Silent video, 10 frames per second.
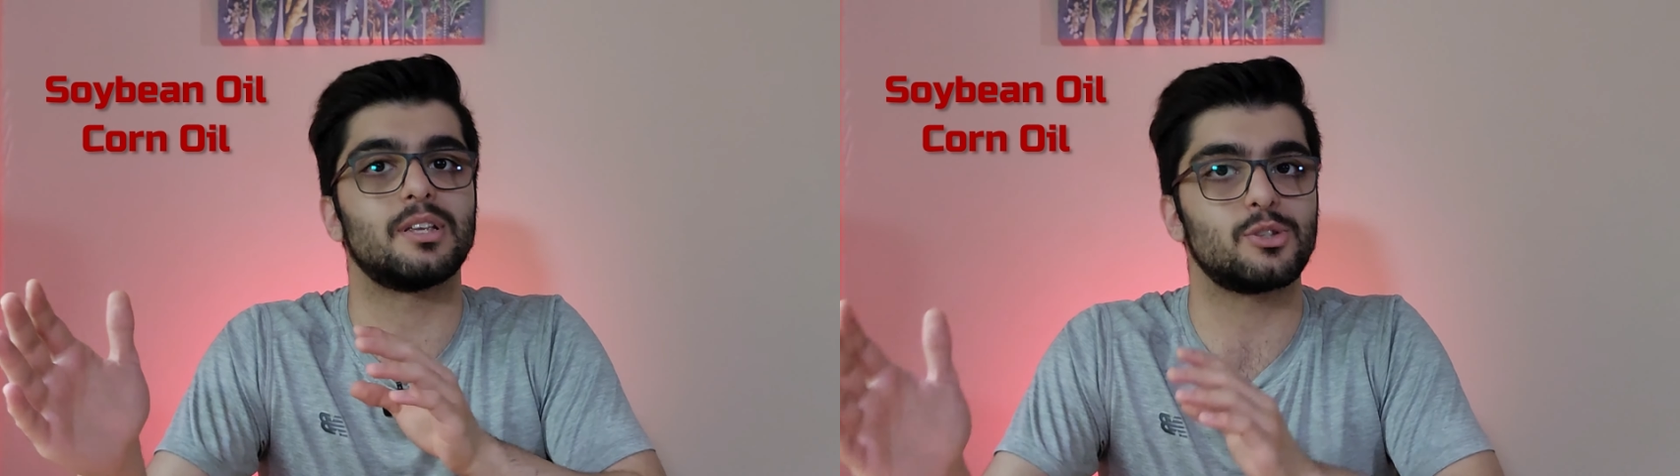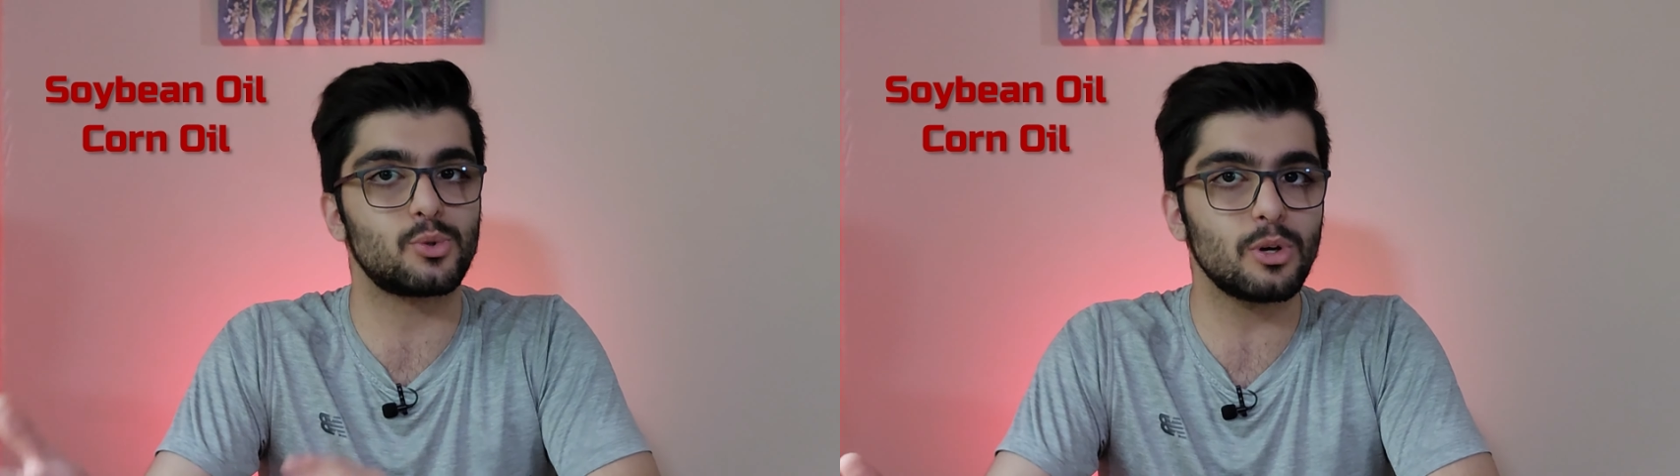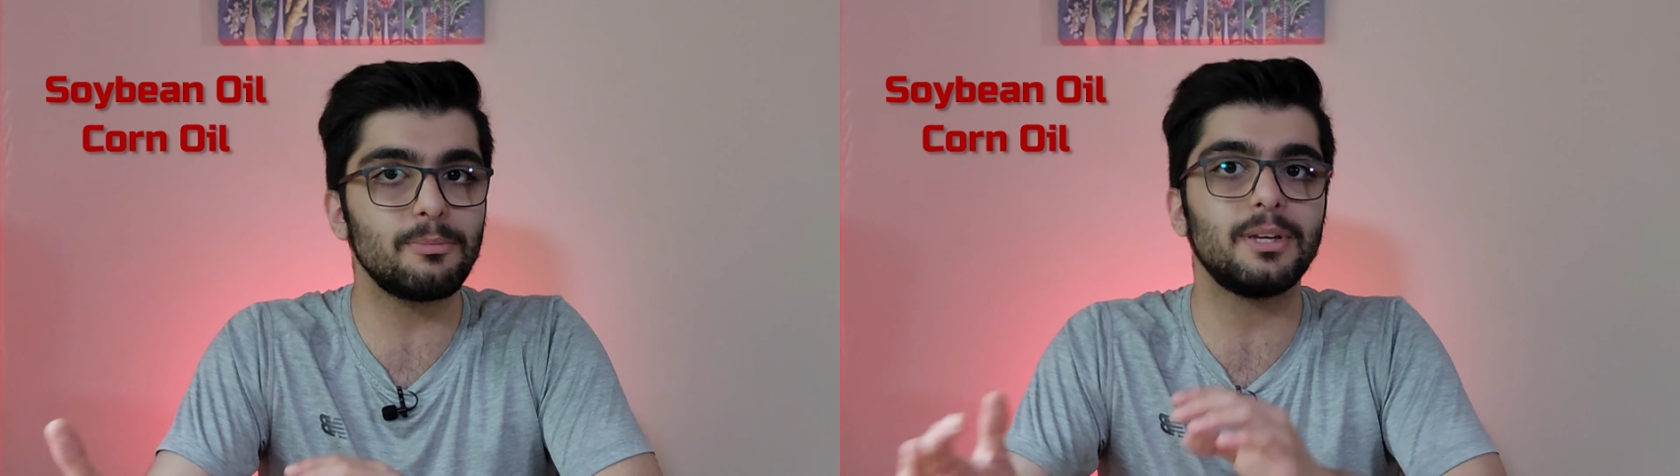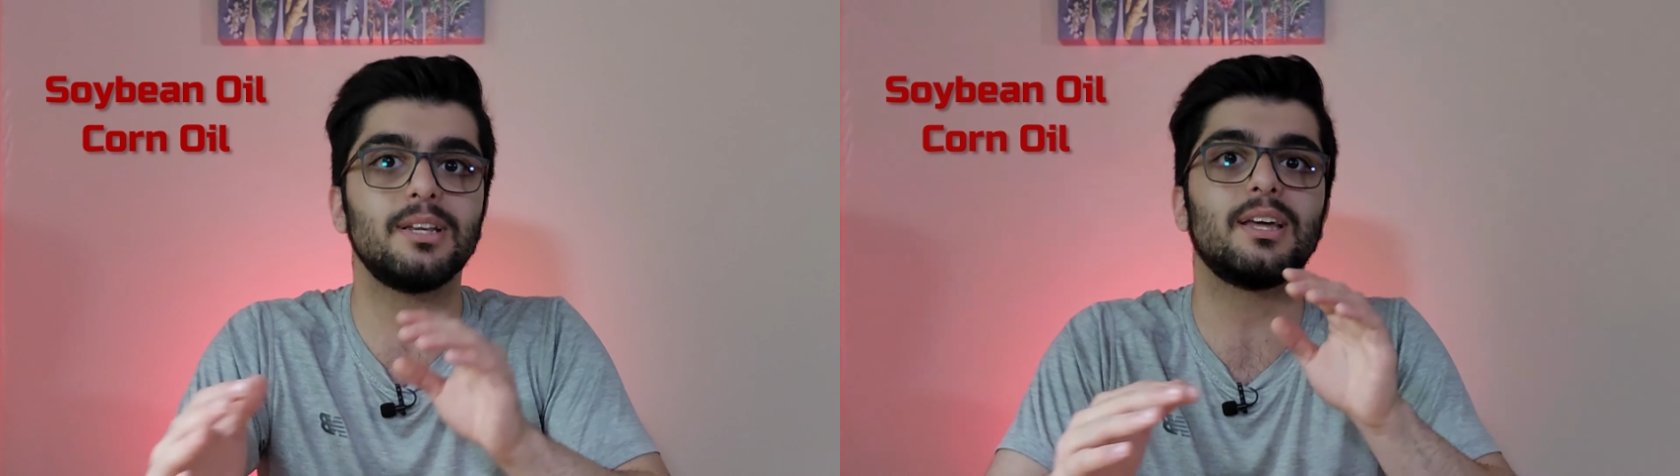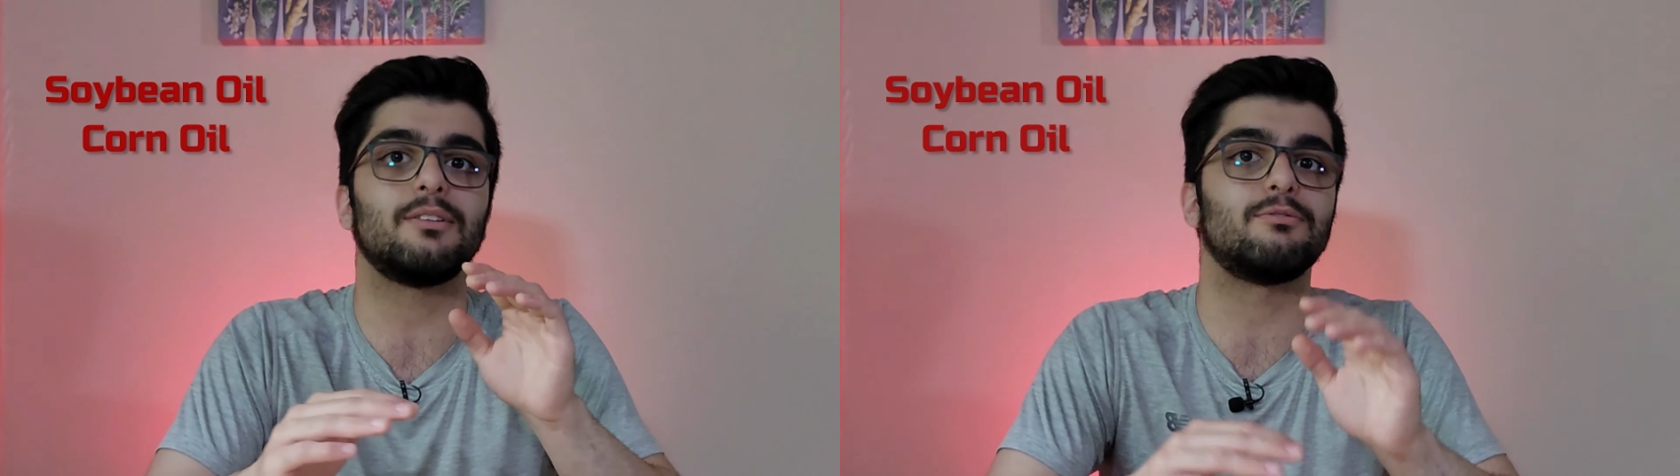
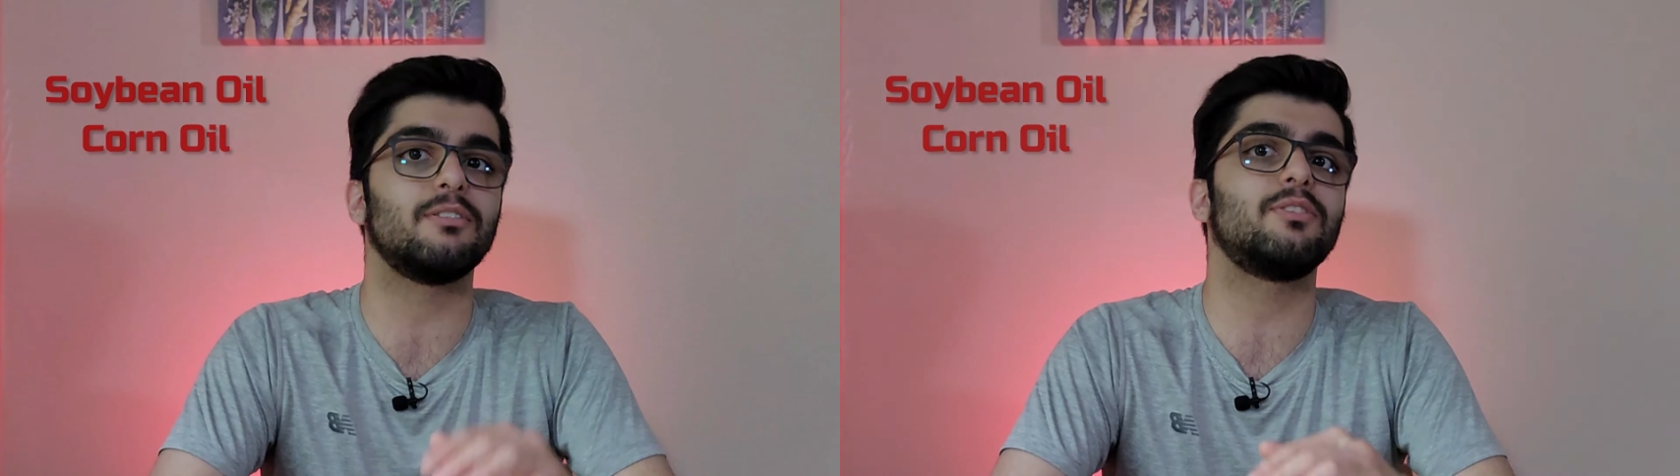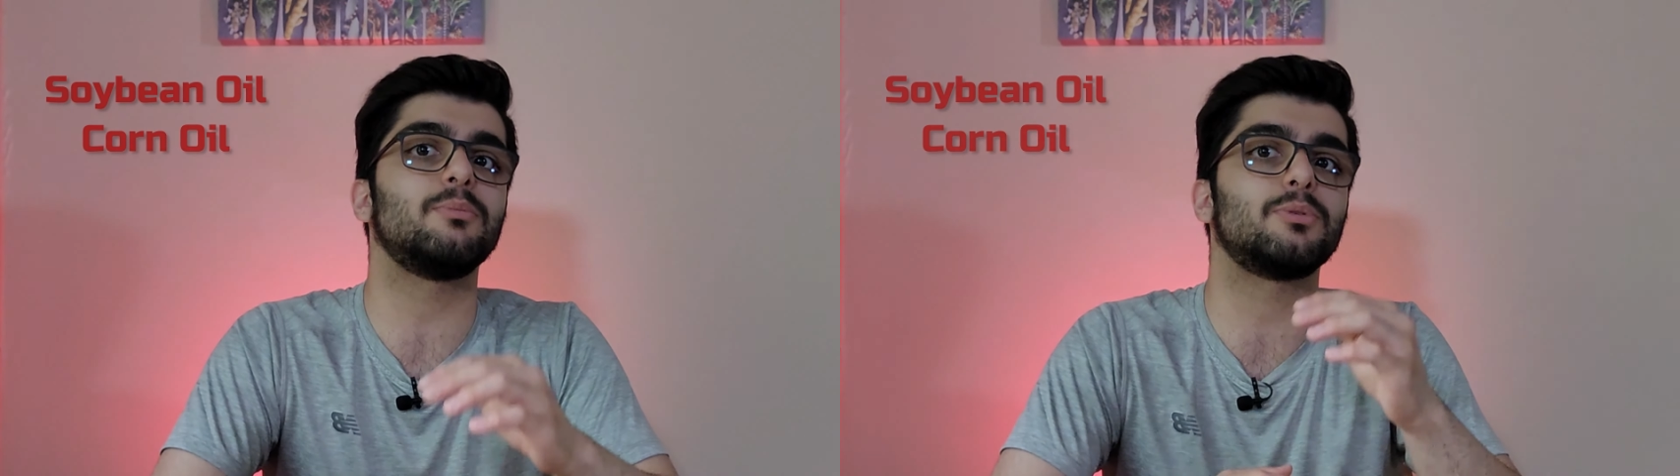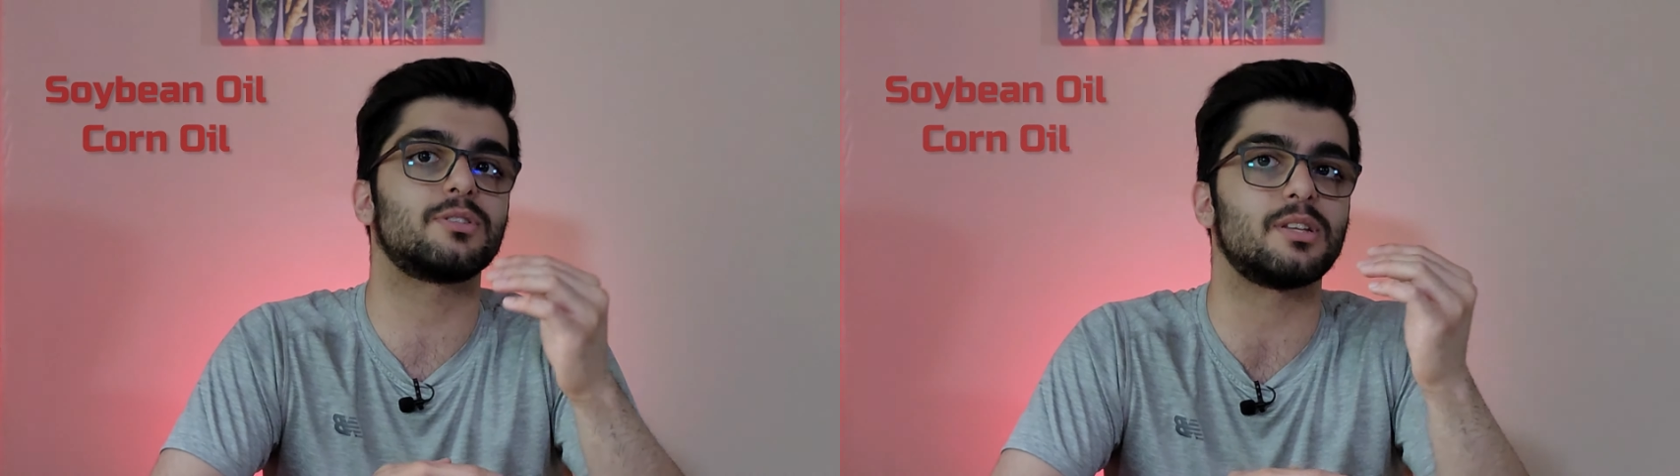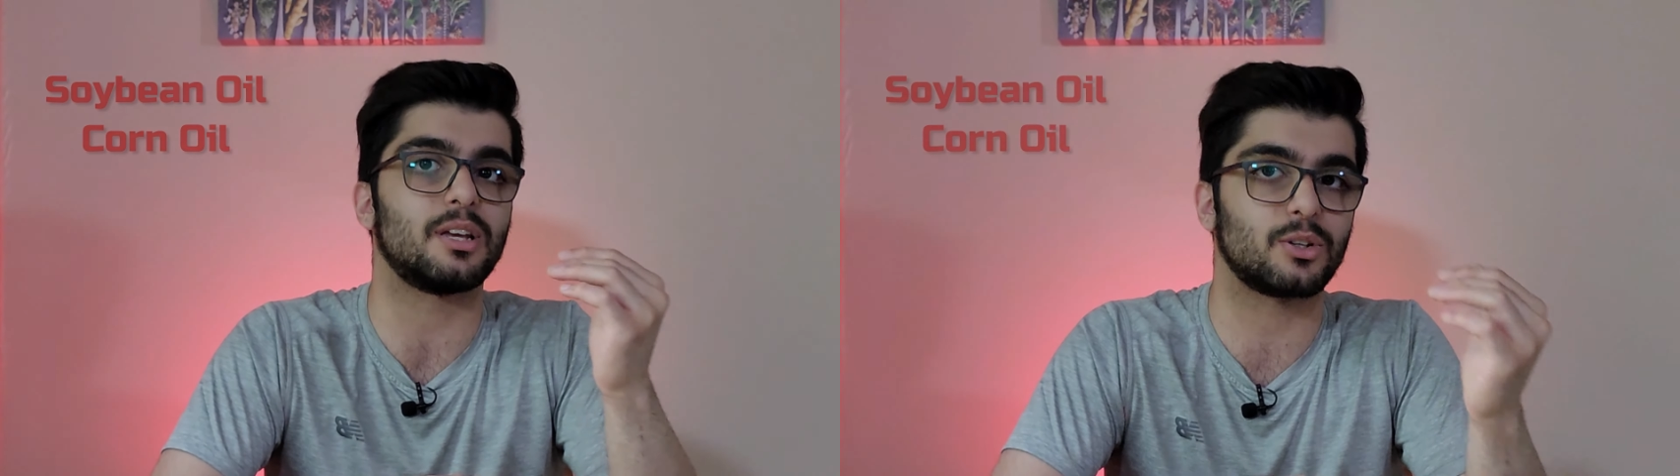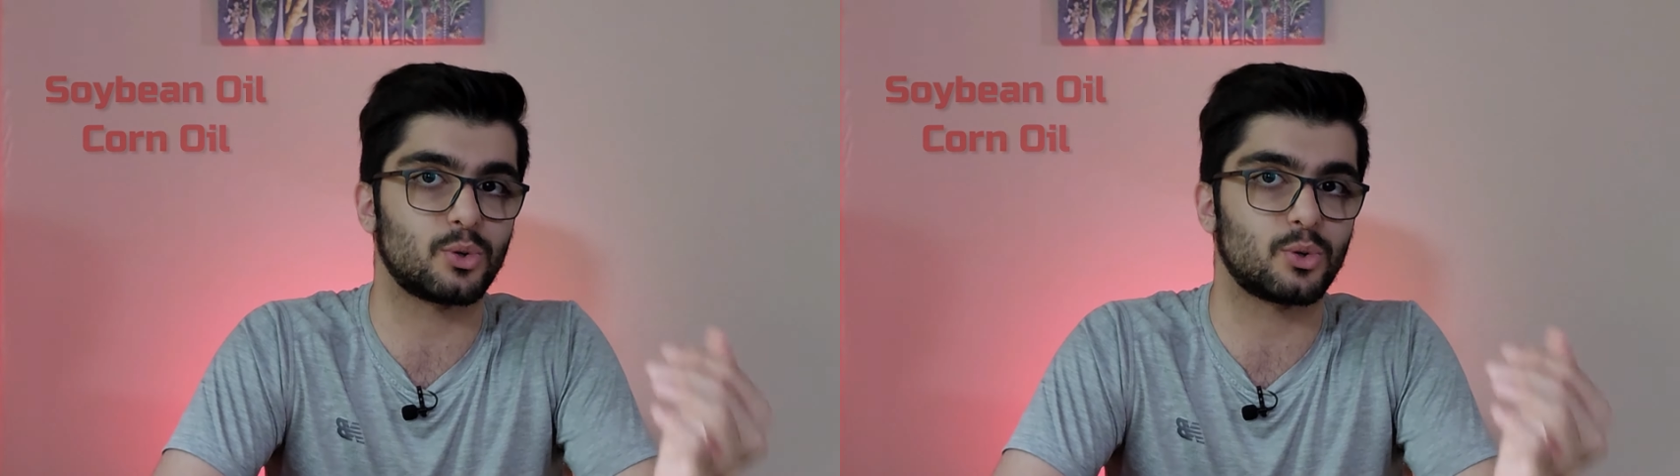soybean and 50%